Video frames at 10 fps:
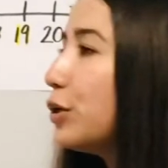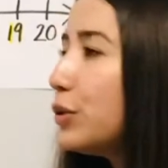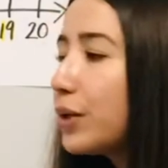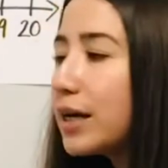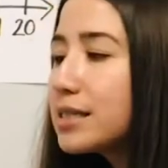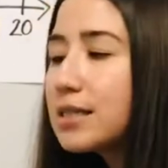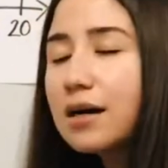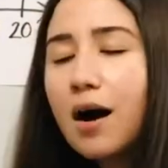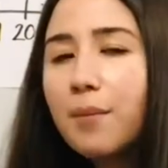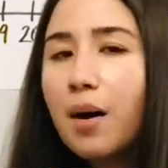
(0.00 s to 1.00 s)
you guys to
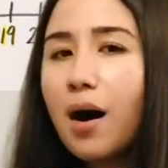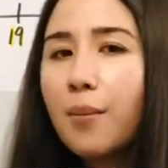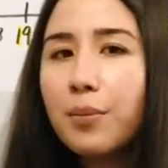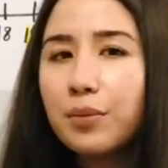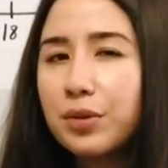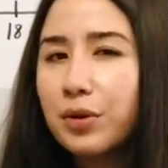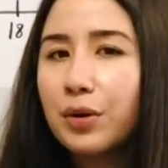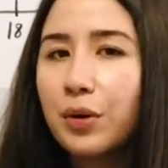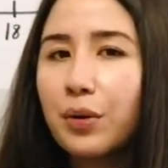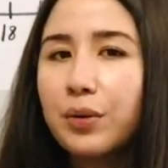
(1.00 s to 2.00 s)
come up with your
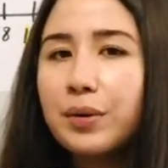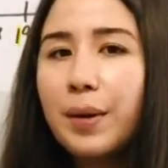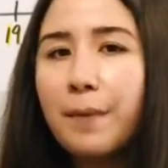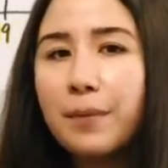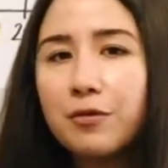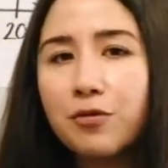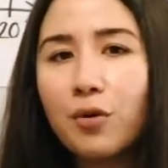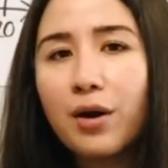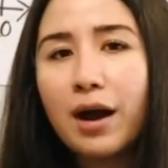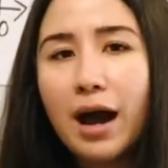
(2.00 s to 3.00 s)
own
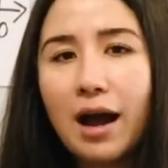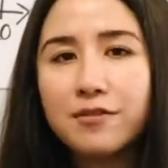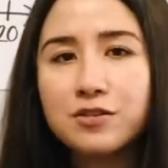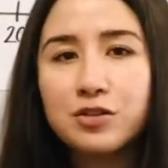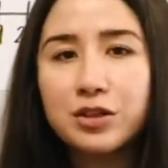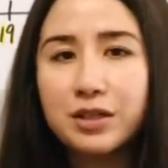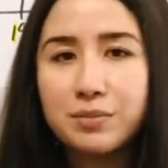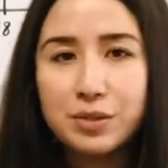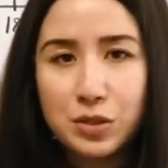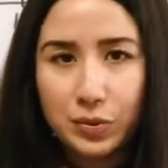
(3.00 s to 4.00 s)
before, after, and in
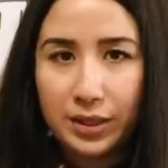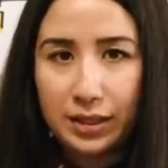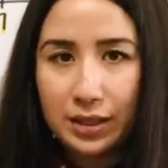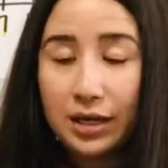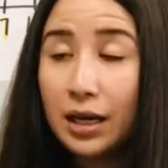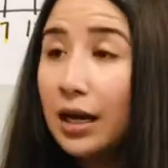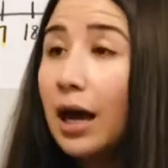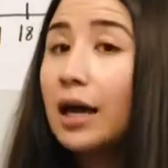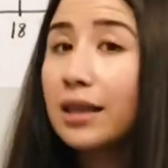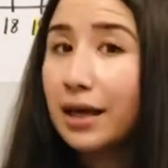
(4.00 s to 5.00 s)
between.
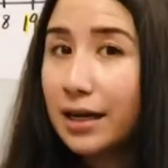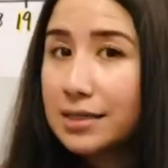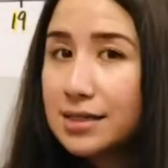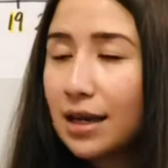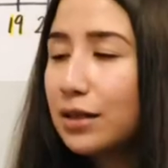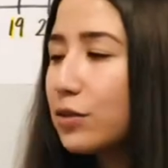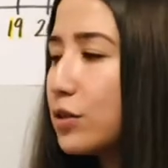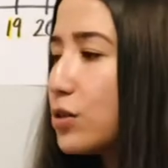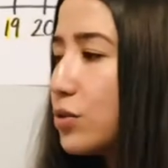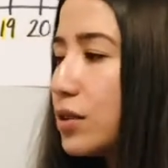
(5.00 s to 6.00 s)
Like I said, you
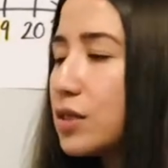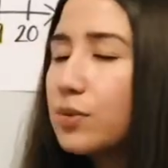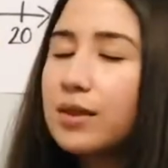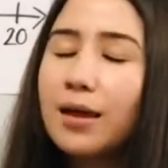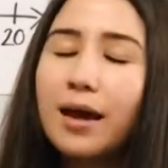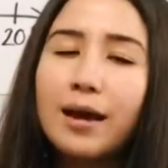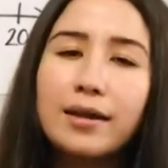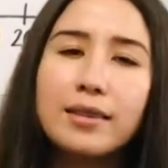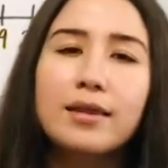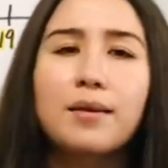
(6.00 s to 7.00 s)
can do this with
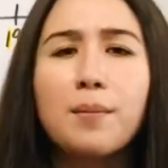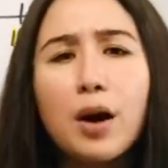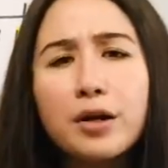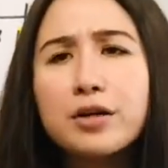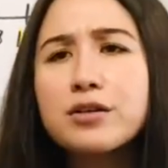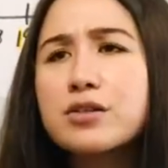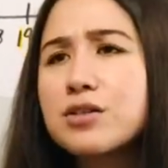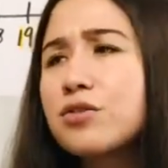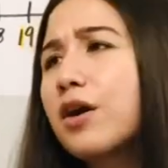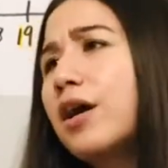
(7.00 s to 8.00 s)
anything. Markers,
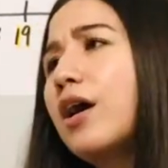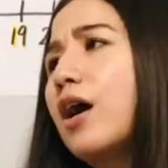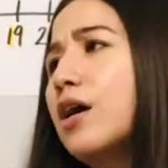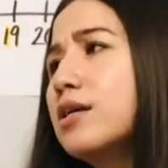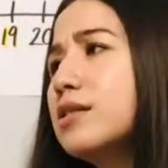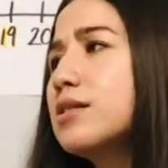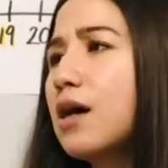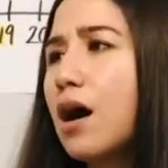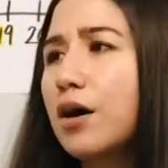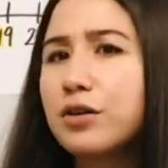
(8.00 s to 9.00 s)
crayons,
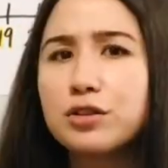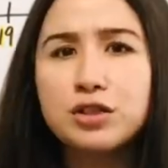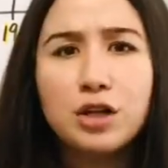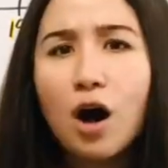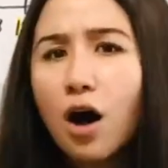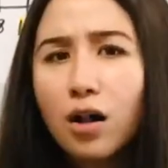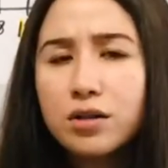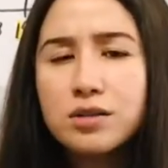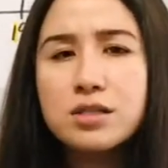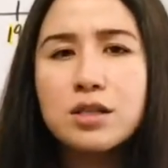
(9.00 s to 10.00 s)
your
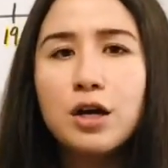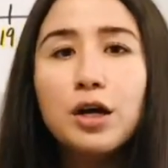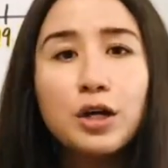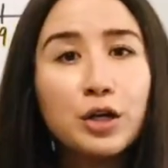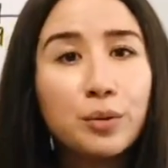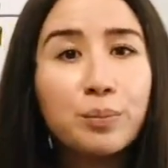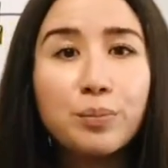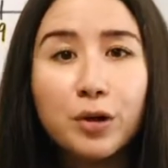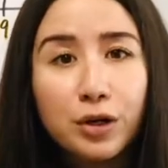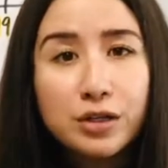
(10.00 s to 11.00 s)
dolls, your
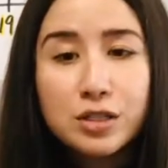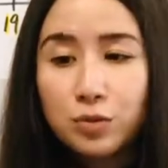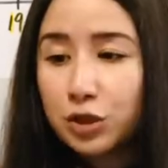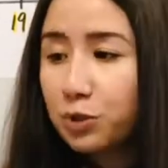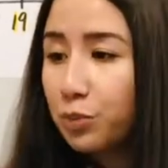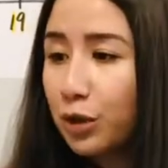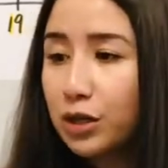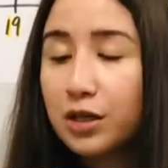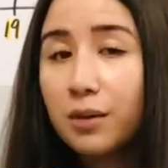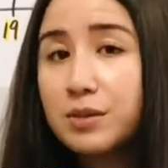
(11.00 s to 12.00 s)
books, which book
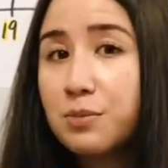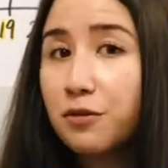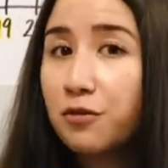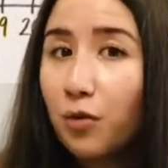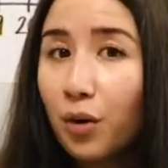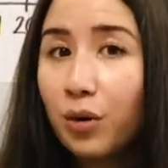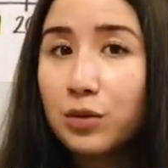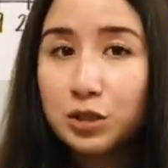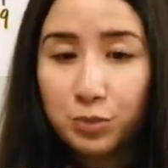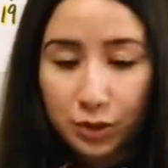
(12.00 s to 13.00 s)
comes before,
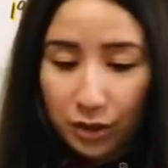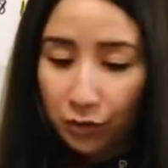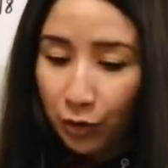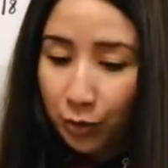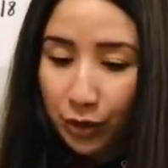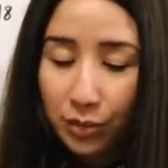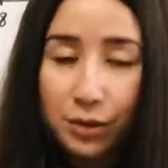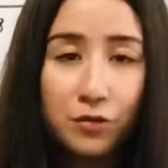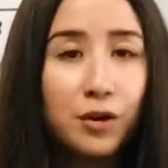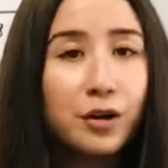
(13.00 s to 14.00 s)
which book, if you put them
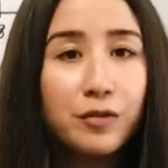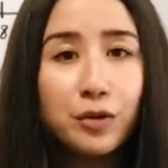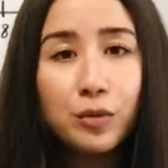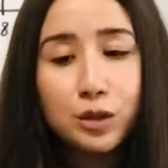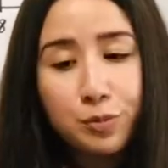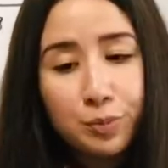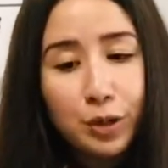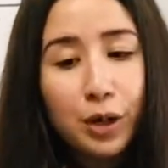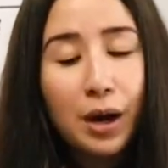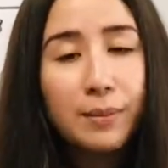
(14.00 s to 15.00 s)
in front of you, which
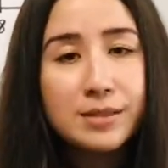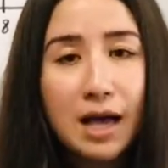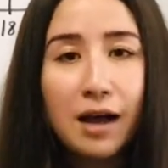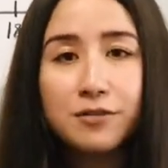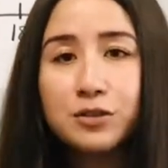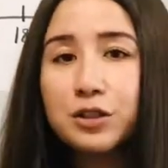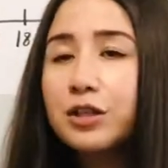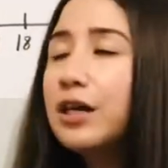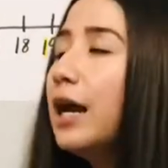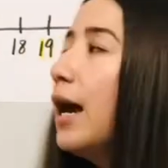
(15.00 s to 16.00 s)
book comes after.